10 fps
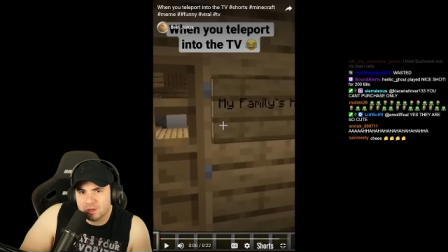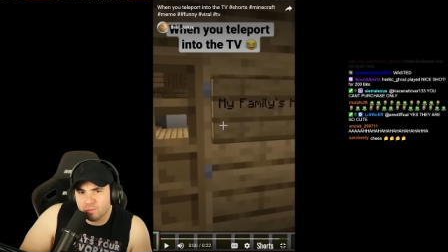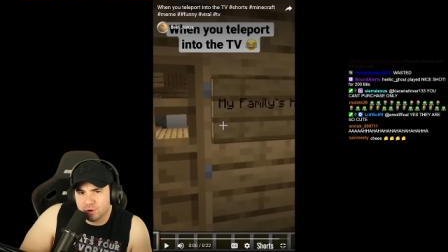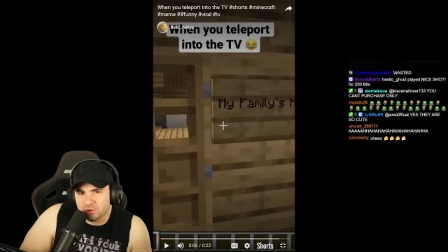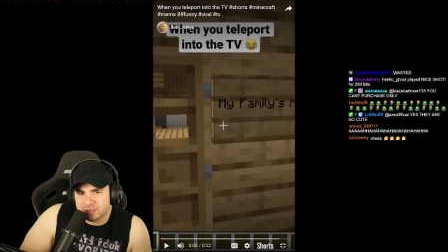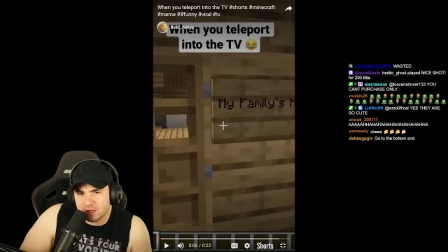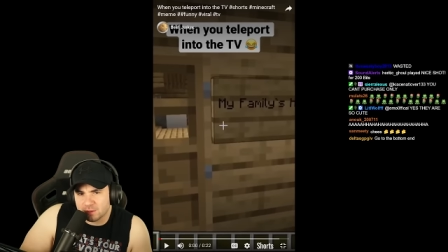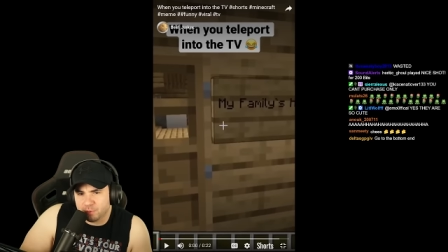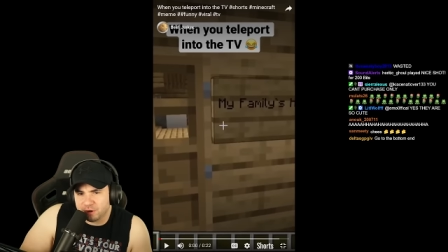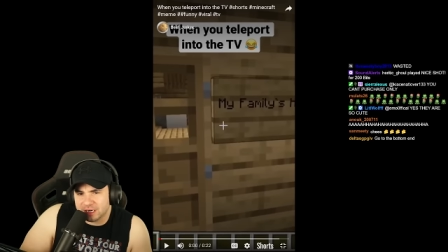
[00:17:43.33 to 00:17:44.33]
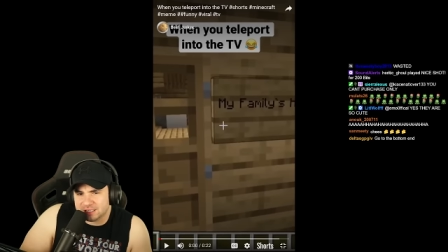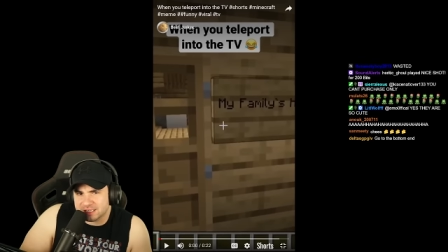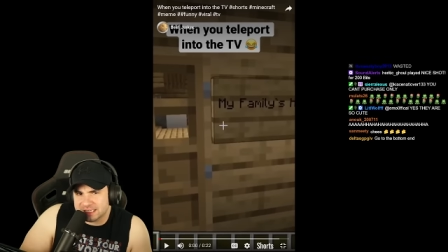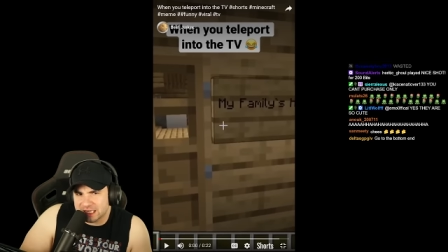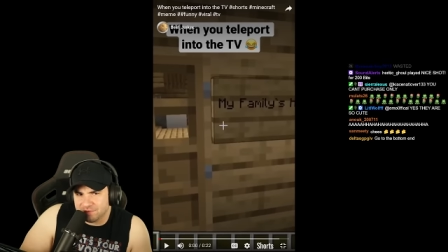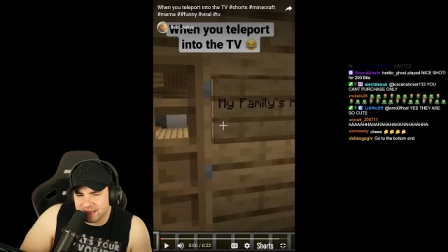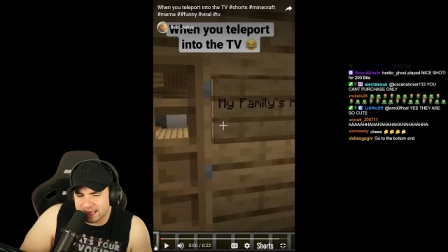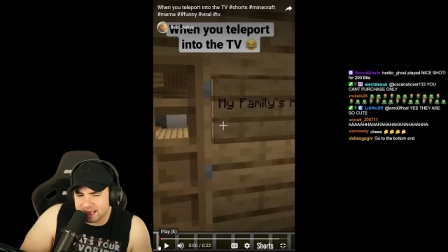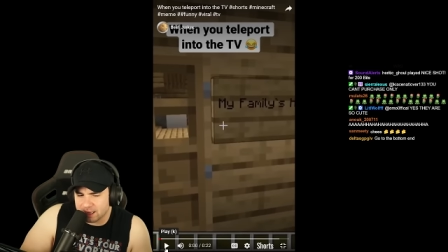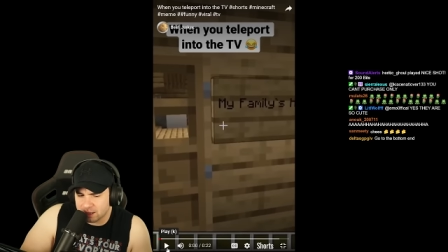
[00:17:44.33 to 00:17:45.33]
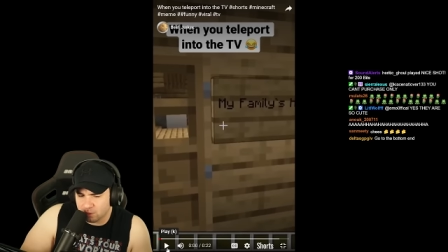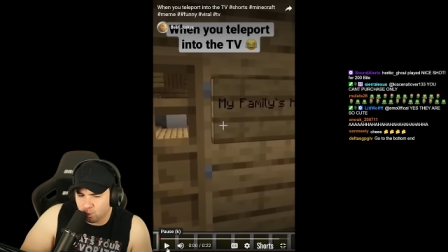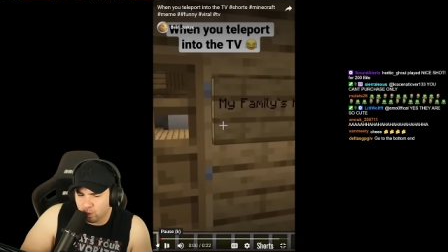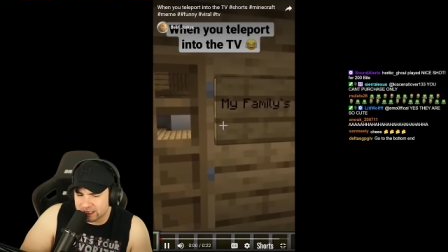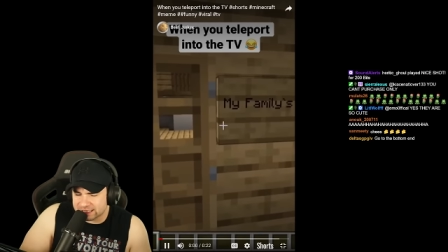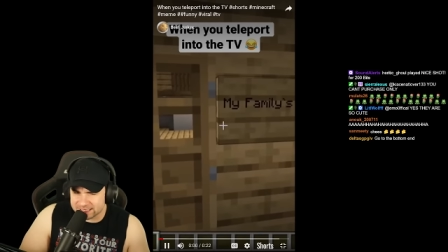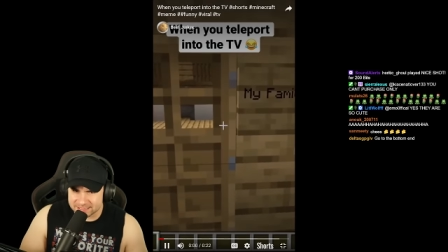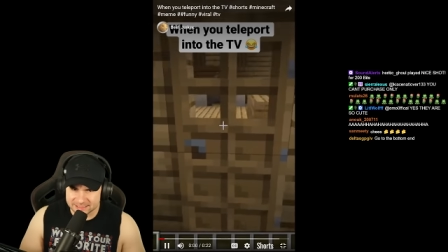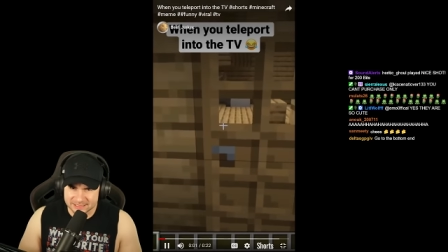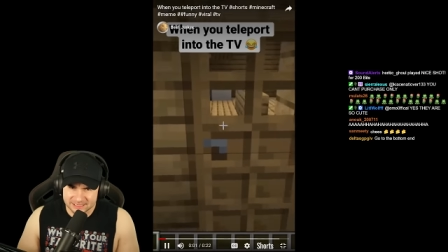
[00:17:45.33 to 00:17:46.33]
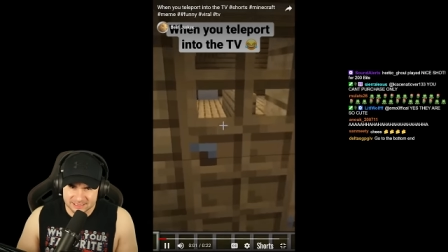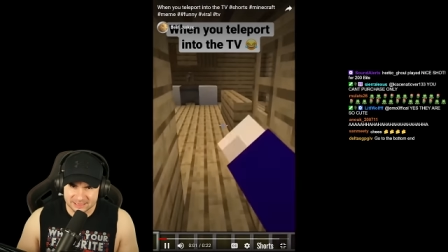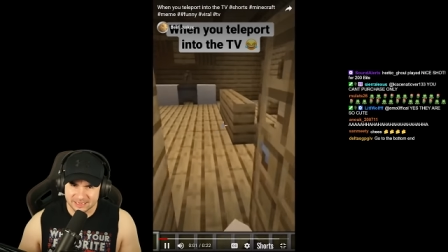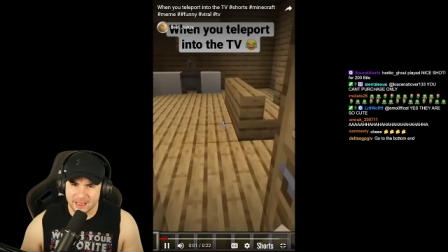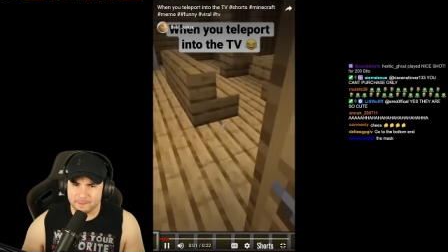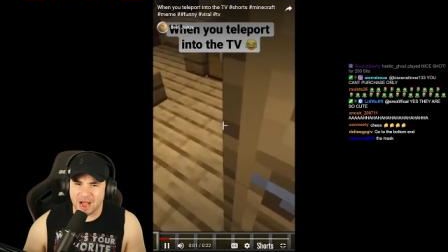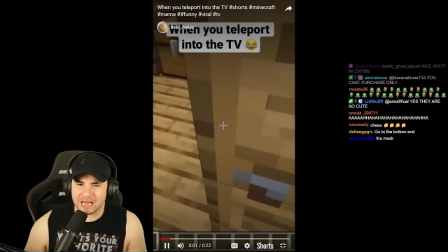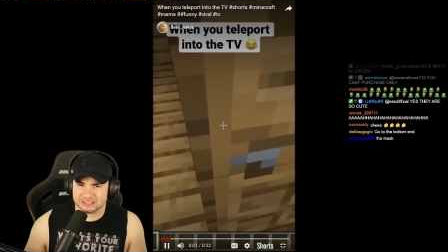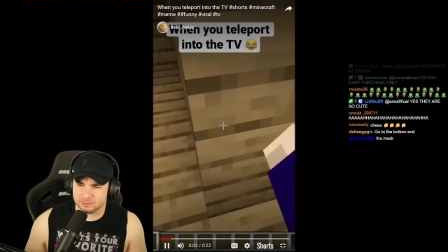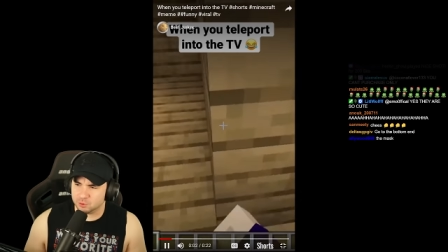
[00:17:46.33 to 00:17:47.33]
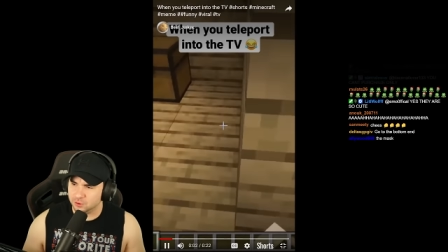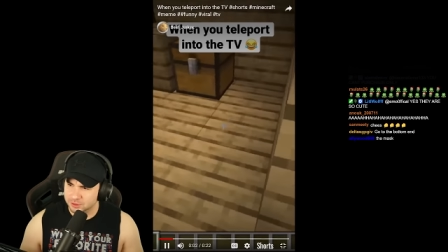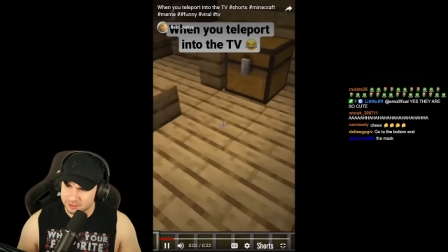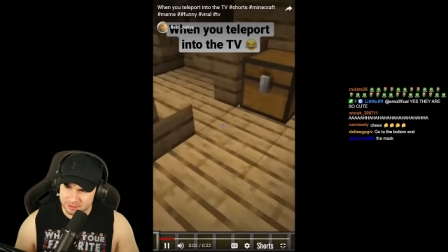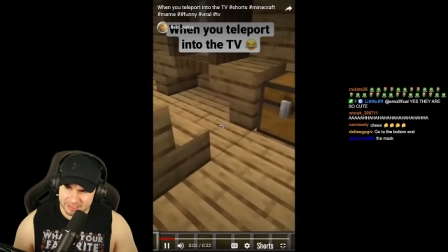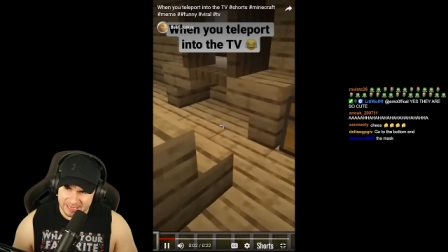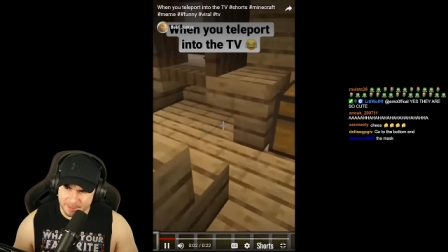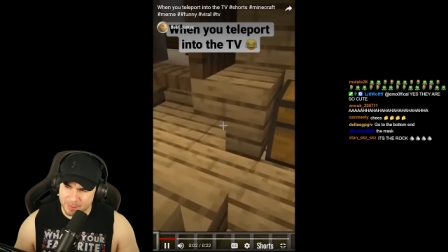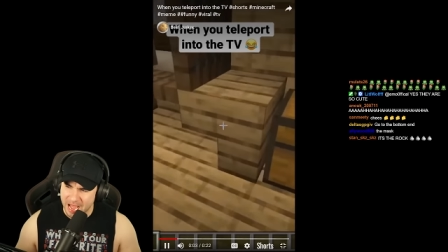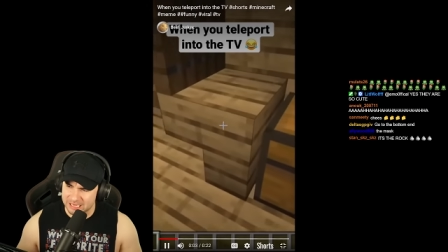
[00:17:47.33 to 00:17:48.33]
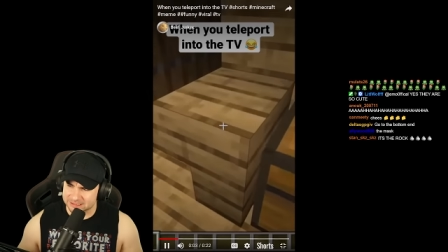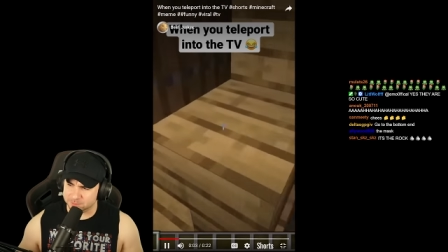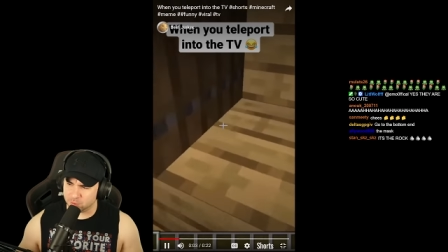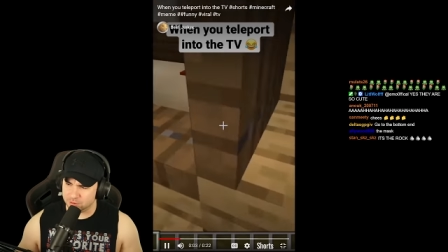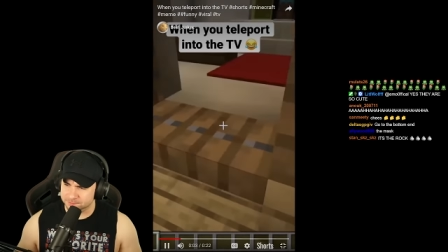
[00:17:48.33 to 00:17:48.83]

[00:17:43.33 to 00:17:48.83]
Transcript: when you teleport into the TV. What? Impossible. Impossible.